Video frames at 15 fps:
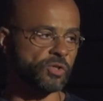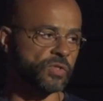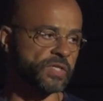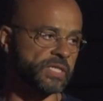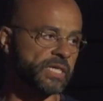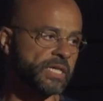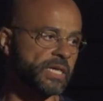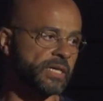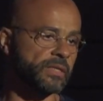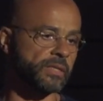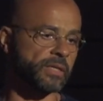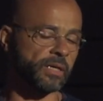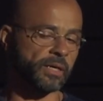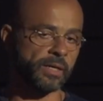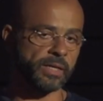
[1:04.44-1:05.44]
you see in
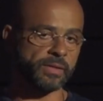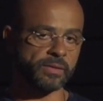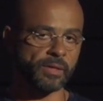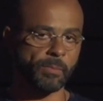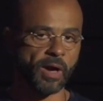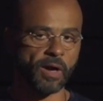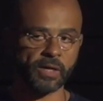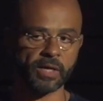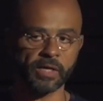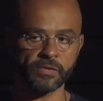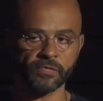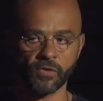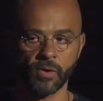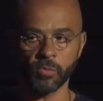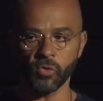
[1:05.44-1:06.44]
the
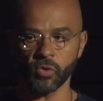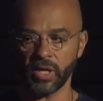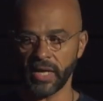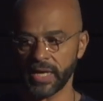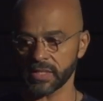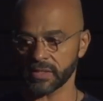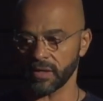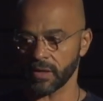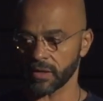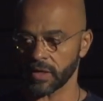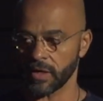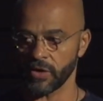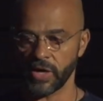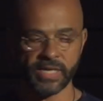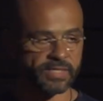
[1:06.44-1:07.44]
market from Google X are
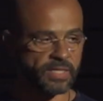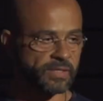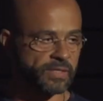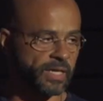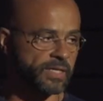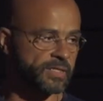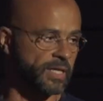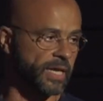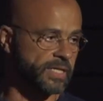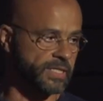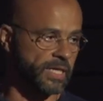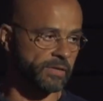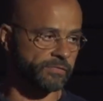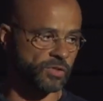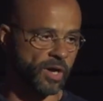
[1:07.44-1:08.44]
crazy things like
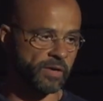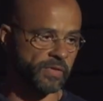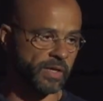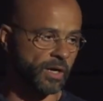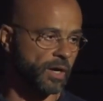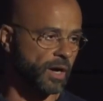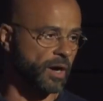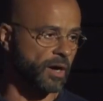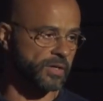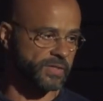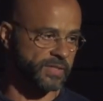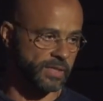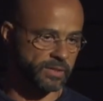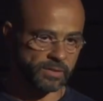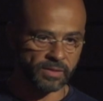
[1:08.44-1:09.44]
self-driving
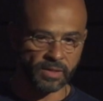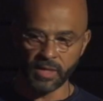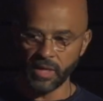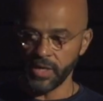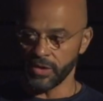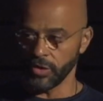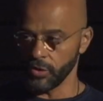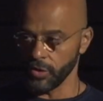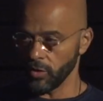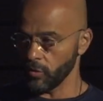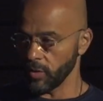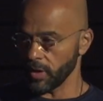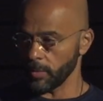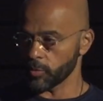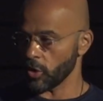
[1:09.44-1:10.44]
cars and
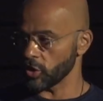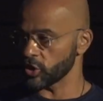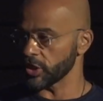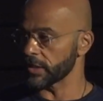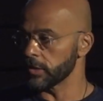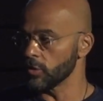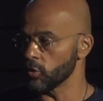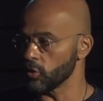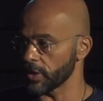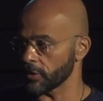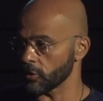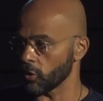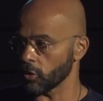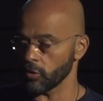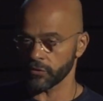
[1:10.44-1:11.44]
Project Loon
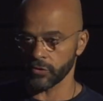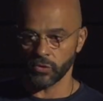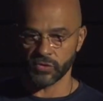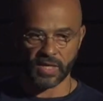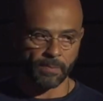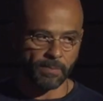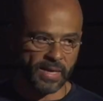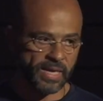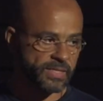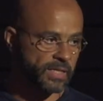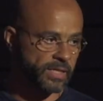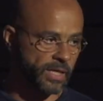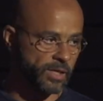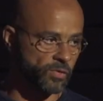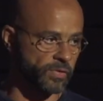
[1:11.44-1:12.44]
and all of those
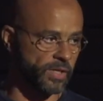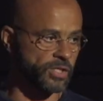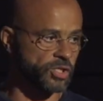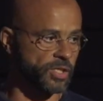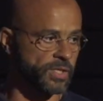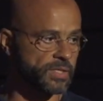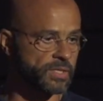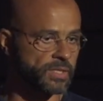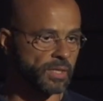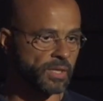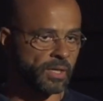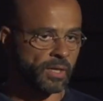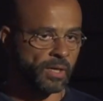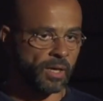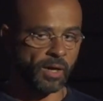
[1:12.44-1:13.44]
amazing innovations.
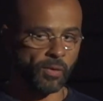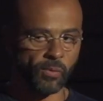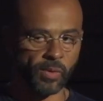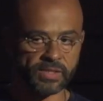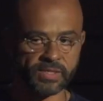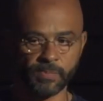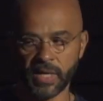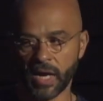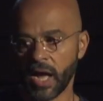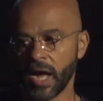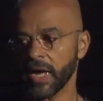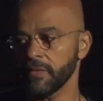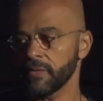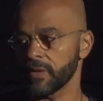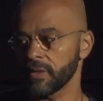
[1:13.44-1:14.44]
What's
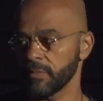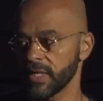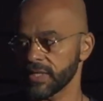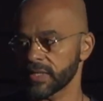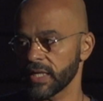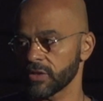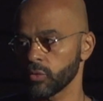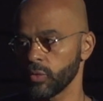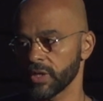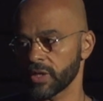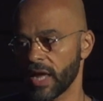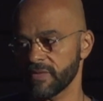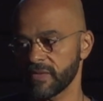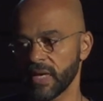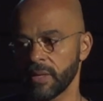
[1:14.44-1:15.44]
behind them is that we are
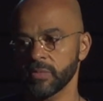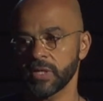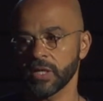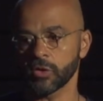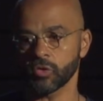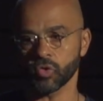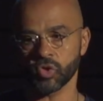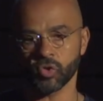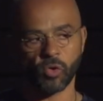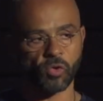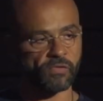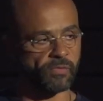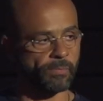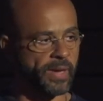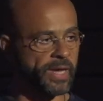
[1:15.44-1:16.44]
attempting to
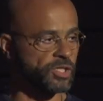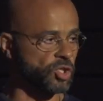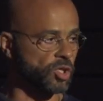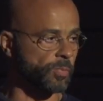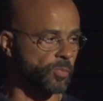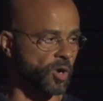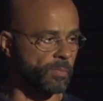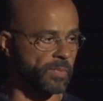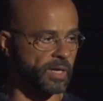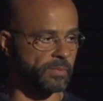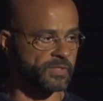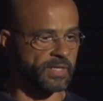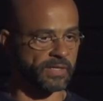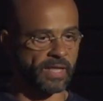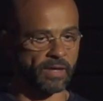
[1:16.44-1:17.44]
solve major
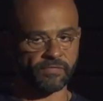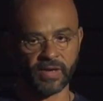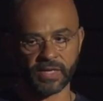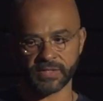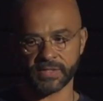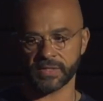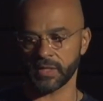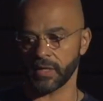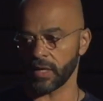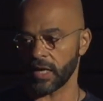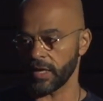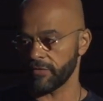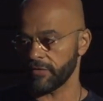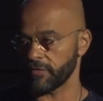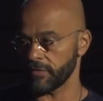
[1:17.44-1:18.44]
problems that affect the
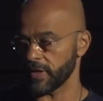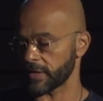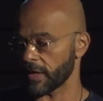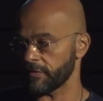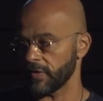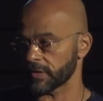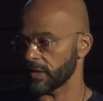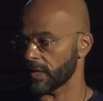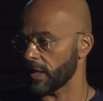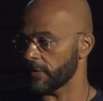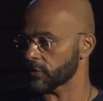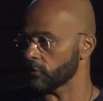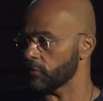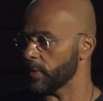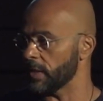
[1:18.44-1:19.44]

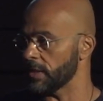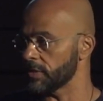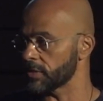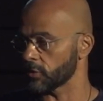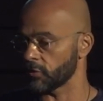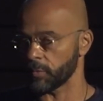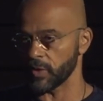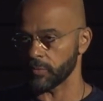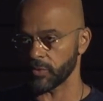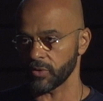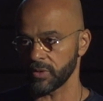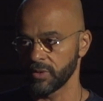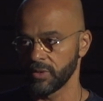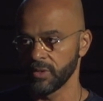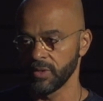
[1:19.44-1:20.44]
lives of billions of people.
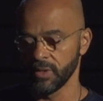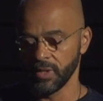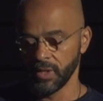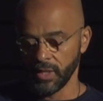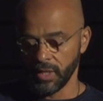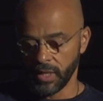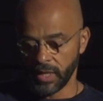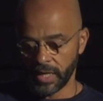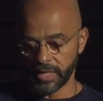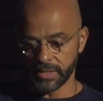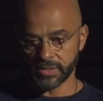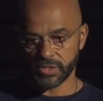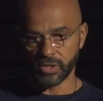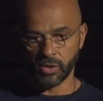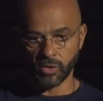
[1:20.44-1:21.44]

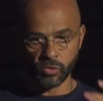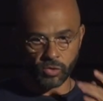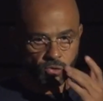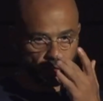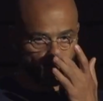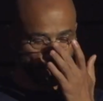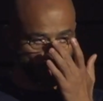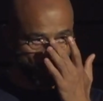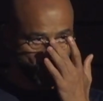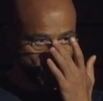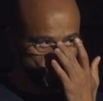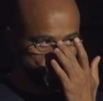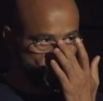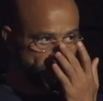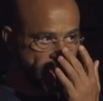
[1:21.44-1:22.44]
And so to
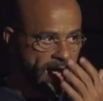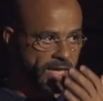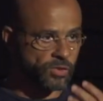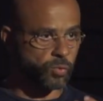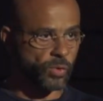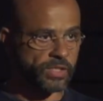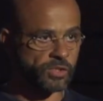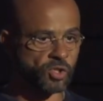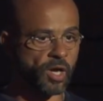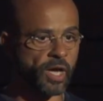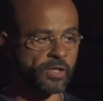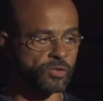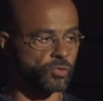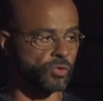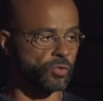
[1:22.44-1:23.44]
do that, we
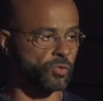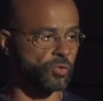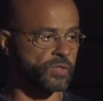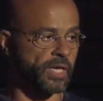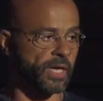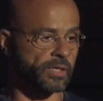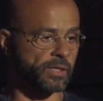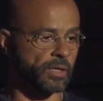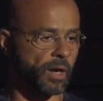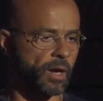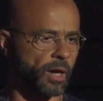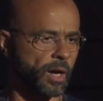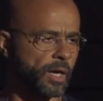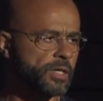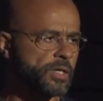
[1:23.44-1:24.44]
try to use an
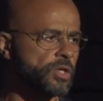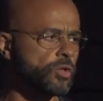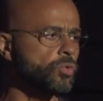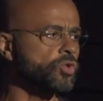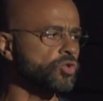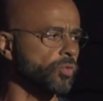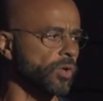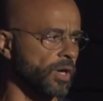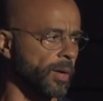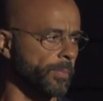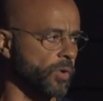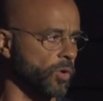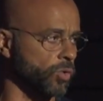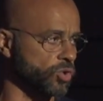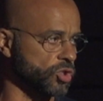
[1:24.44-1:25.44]
unusual
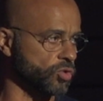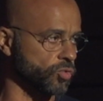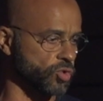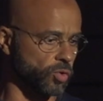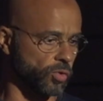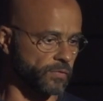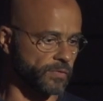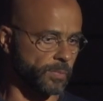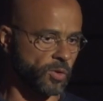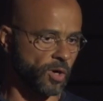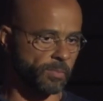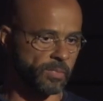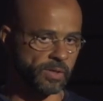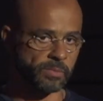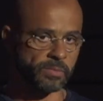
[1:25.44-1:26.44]
approach to solve the
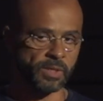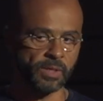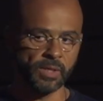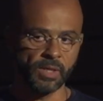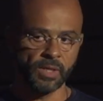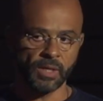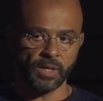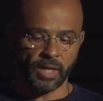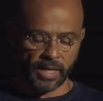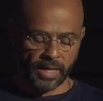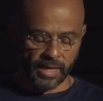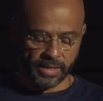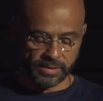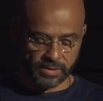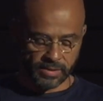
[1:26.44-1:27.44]
problem.
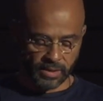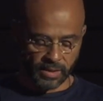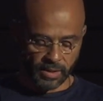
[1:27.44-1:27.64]
And